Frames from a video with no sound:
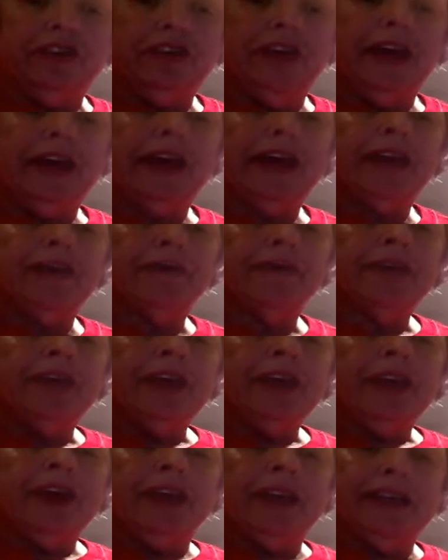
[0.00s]
that.
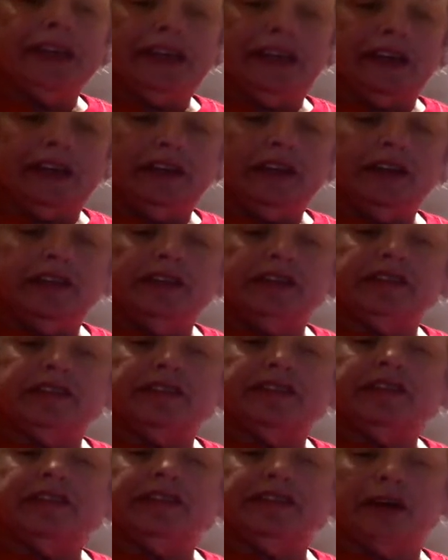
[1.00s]
Again, this
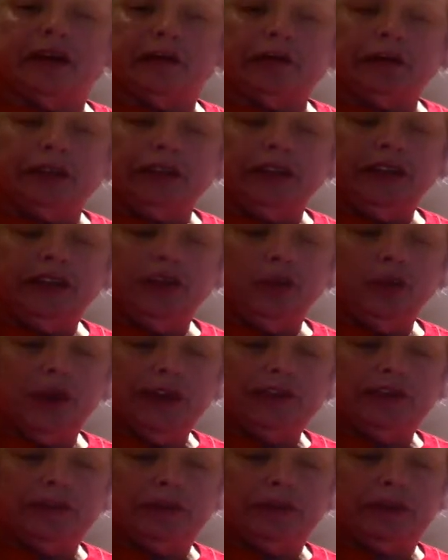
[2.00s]
is doubling the
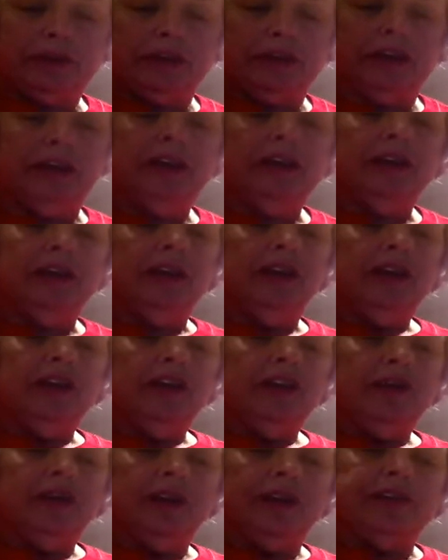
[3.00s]
recipe.
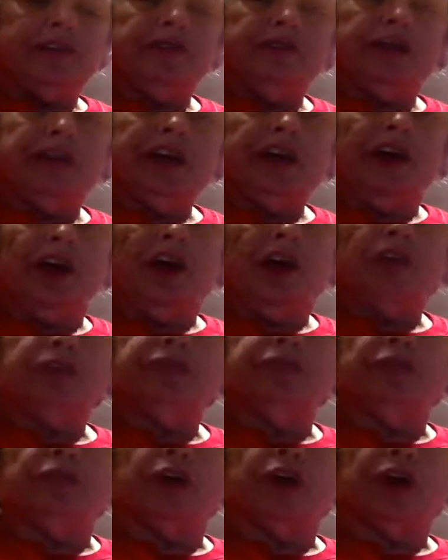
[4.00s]
The recipe
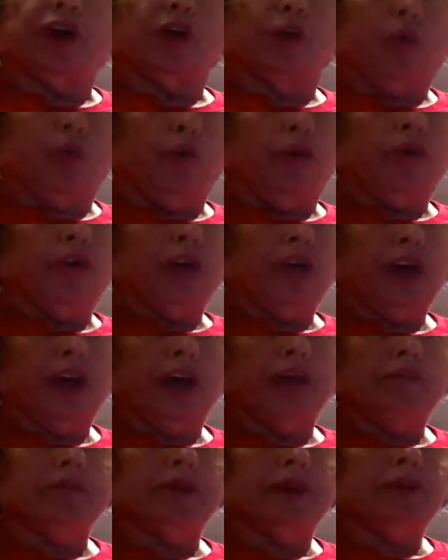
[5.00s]
called for a quarter
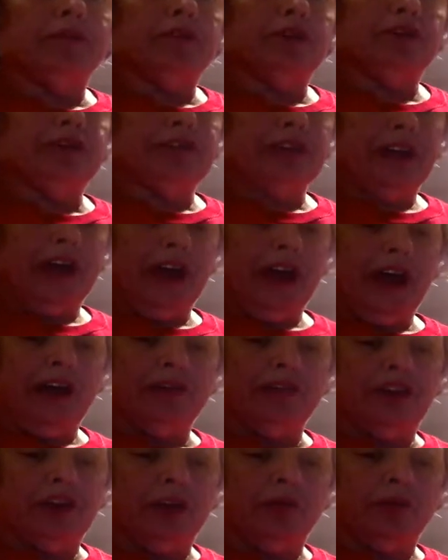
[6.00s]
cup. I'm using a
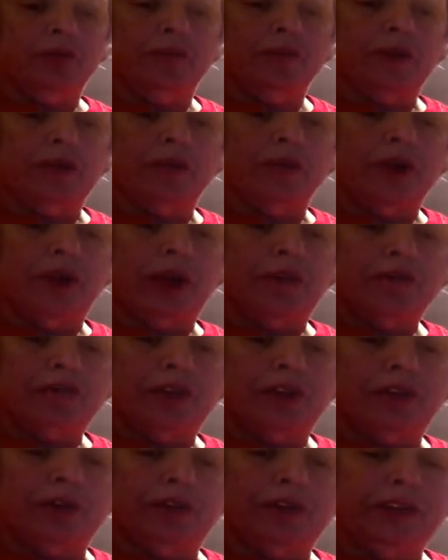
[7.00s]
half cup. Remember, I'm
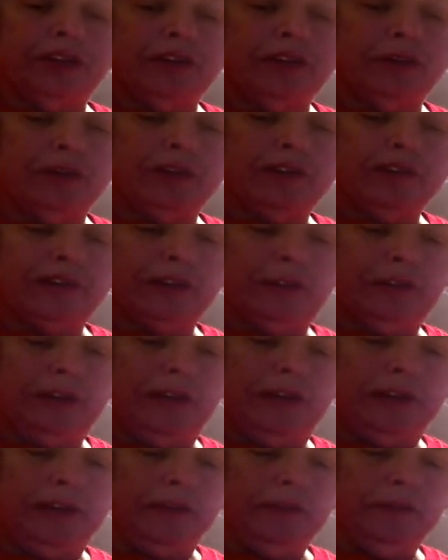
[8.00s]
doubling the
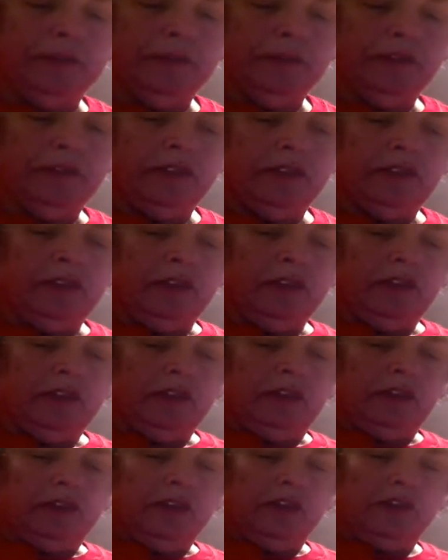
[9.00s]
recipe.
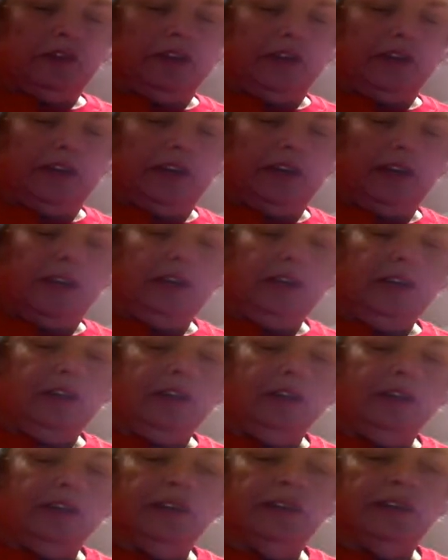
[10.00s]
Okay.
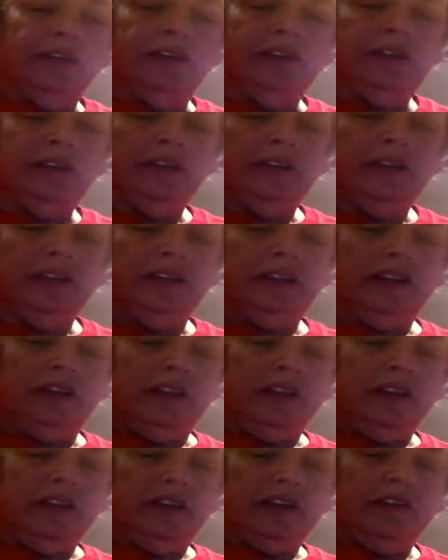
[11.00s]

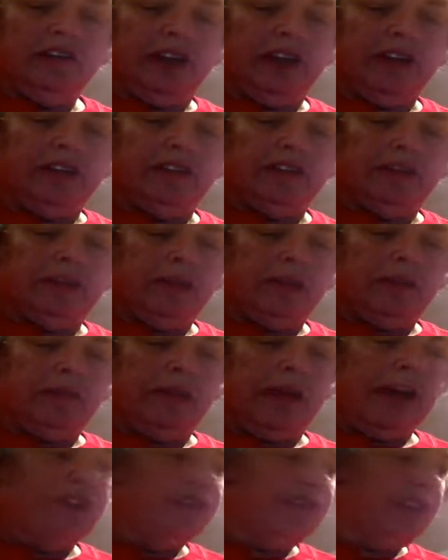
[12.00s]
All right, so I'm going to
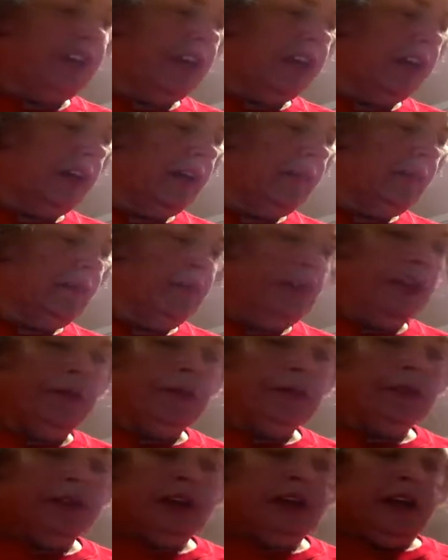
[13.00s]
mash that up.
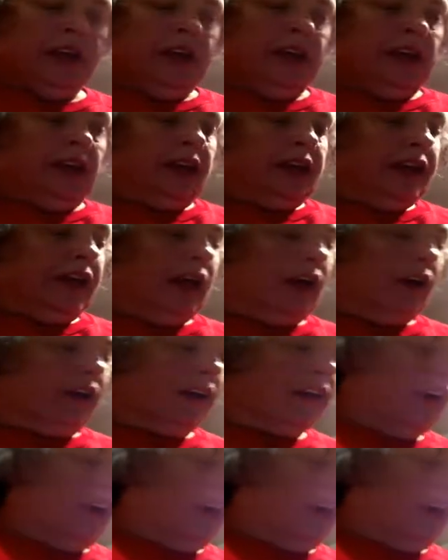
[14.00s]
Now, the